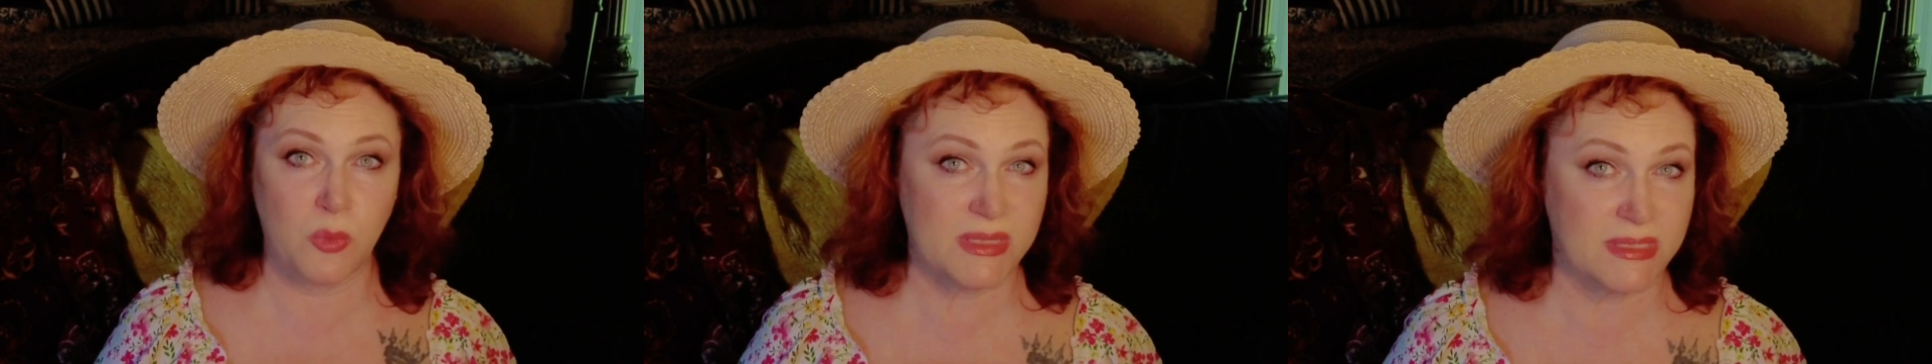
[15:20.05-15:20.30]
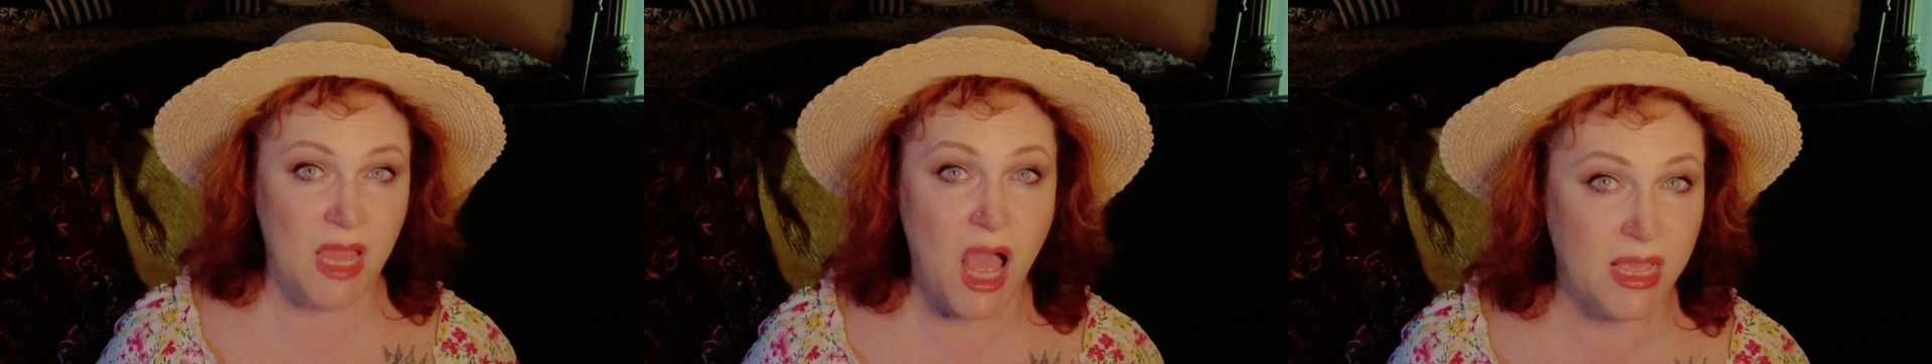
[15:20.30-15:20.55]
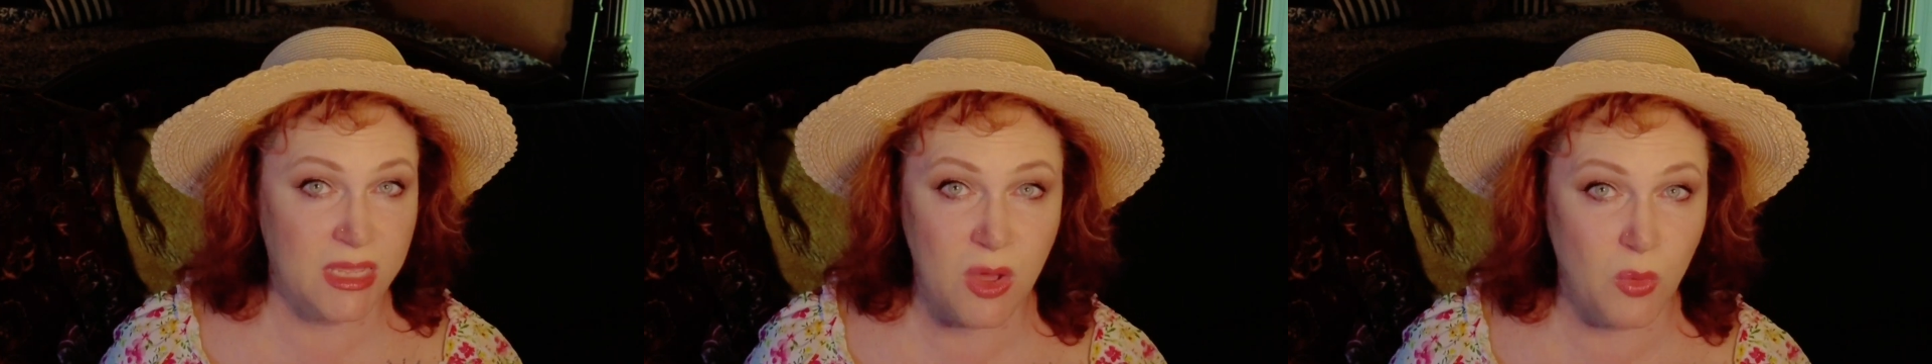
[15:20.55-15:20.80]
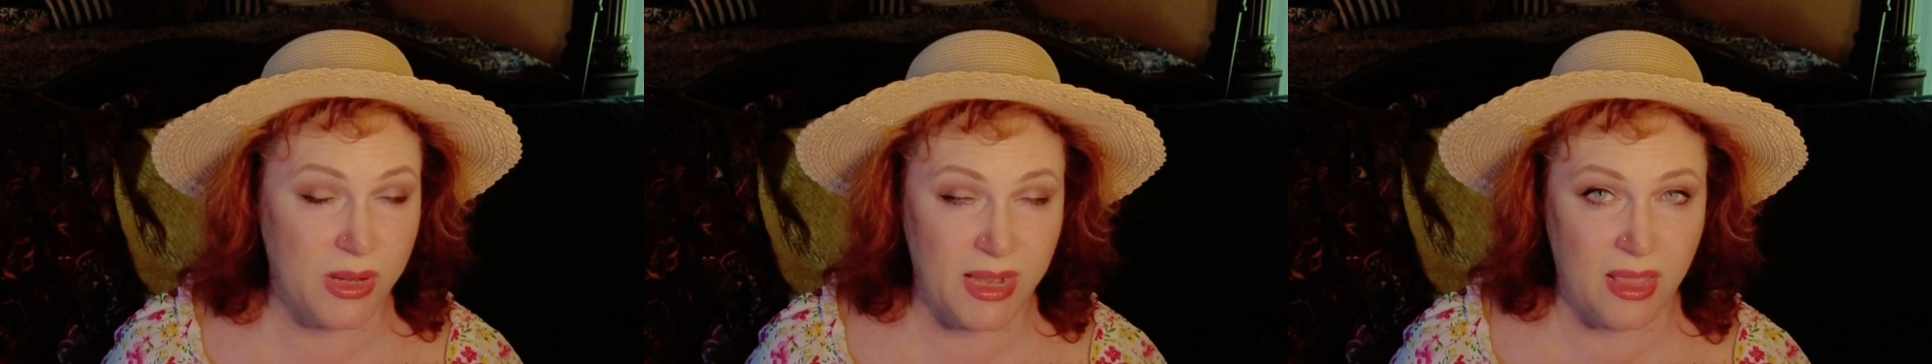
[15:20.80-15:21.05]
was not
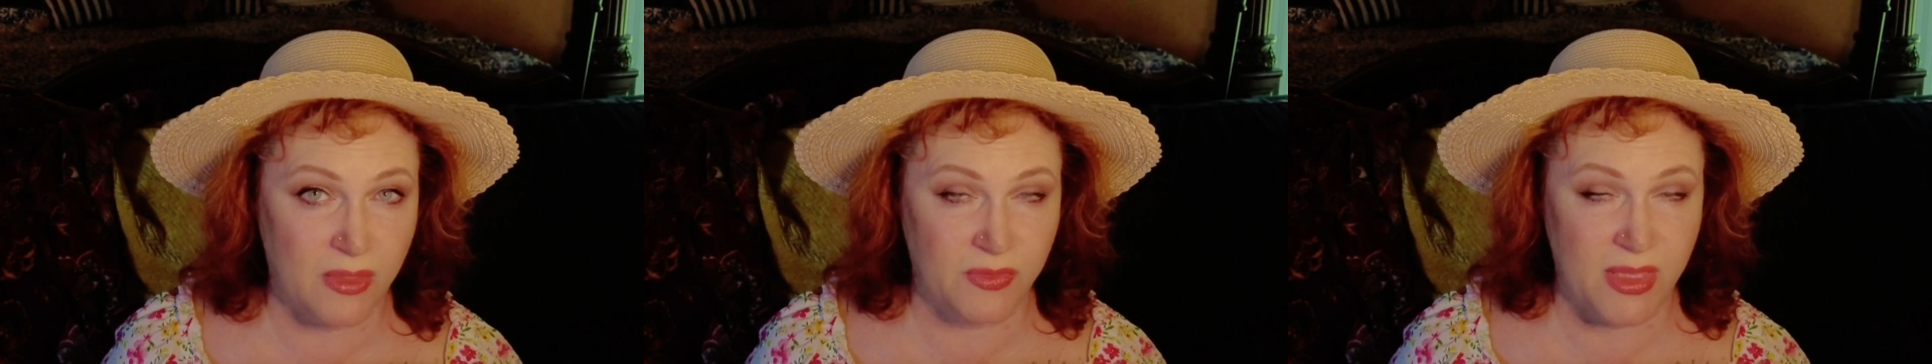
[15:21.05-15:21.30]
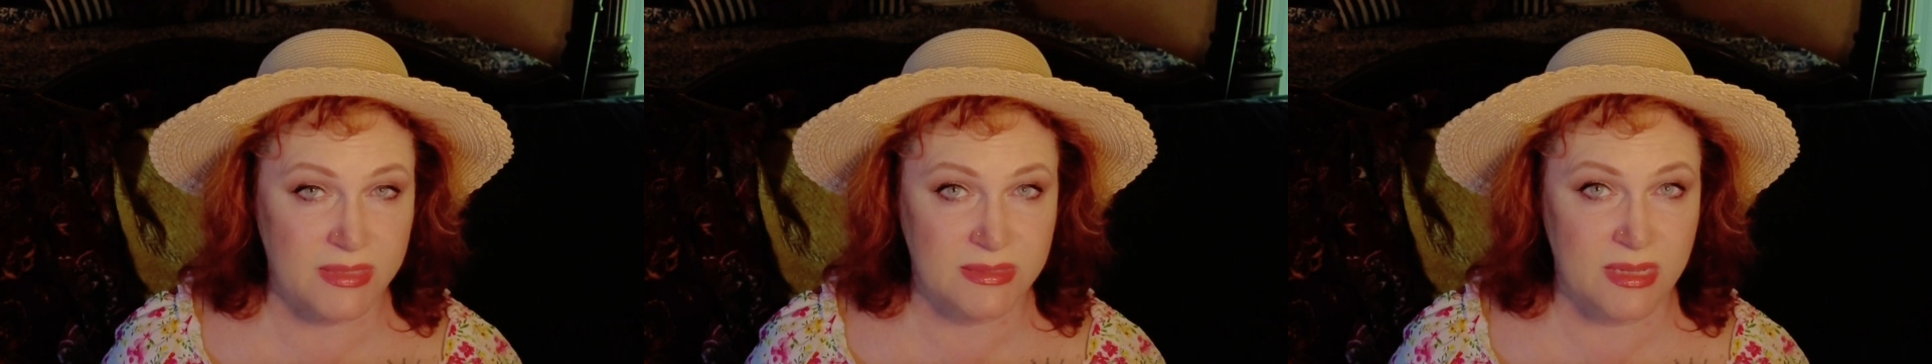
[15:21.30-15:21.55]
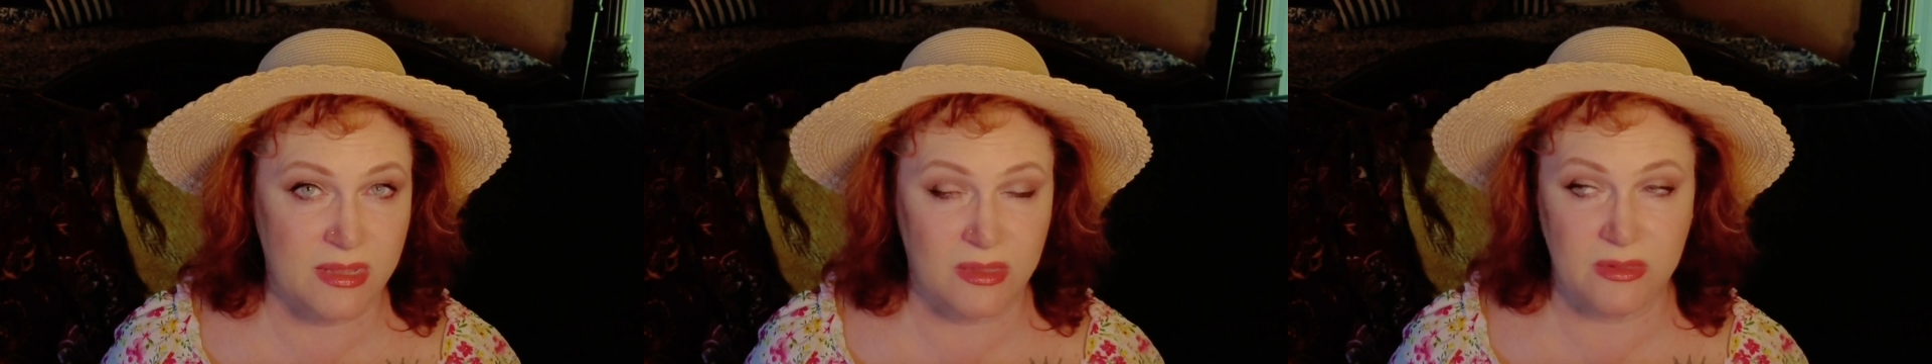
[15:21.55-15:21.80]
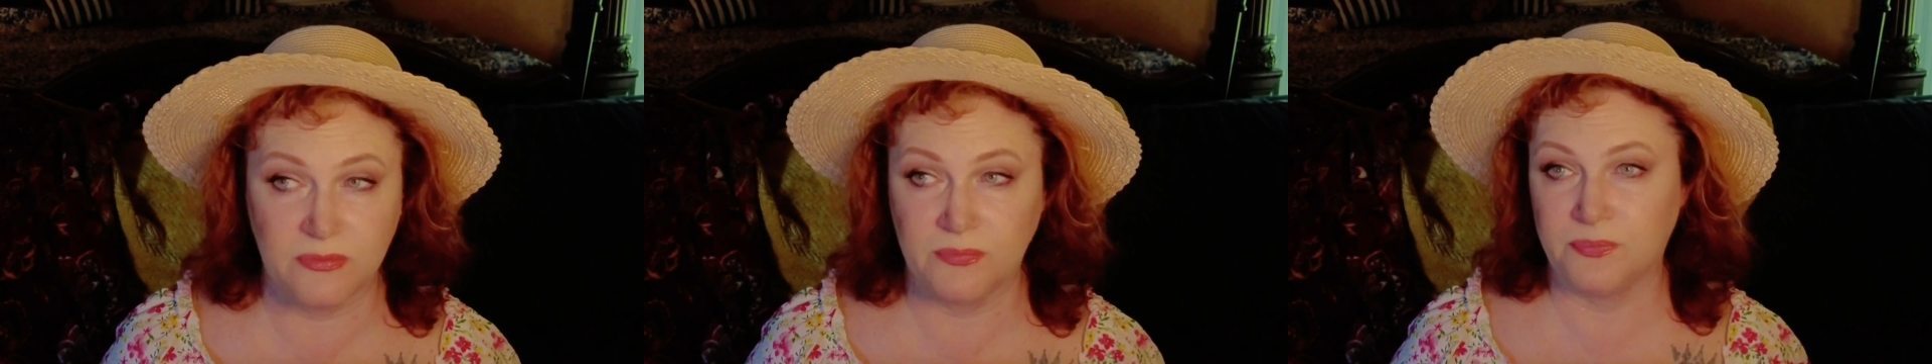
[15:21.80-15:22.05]
going out that
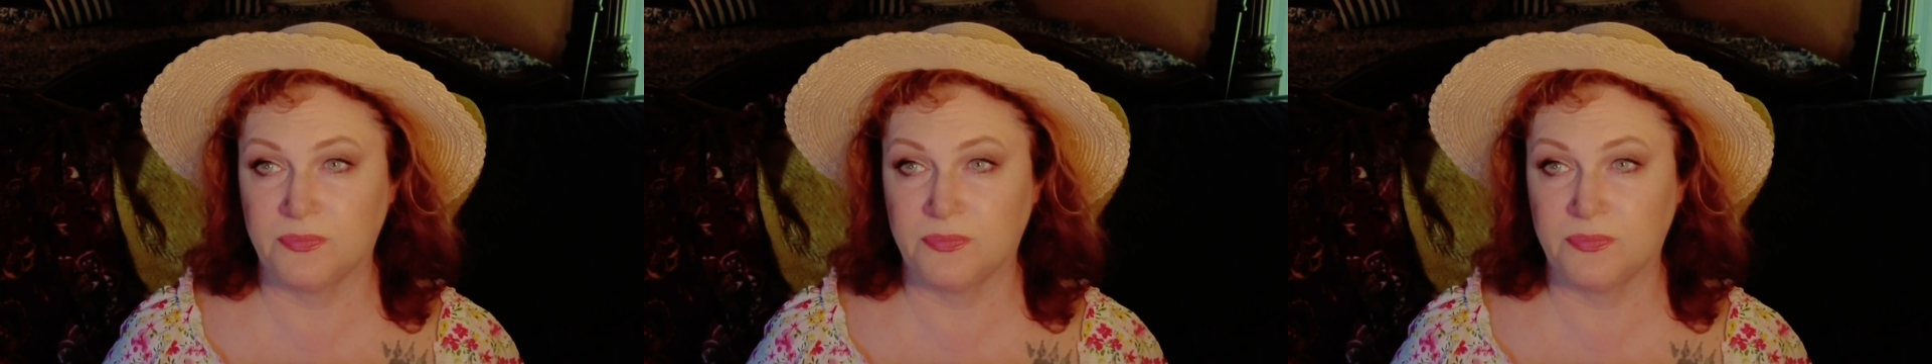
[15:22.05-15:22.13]
cell.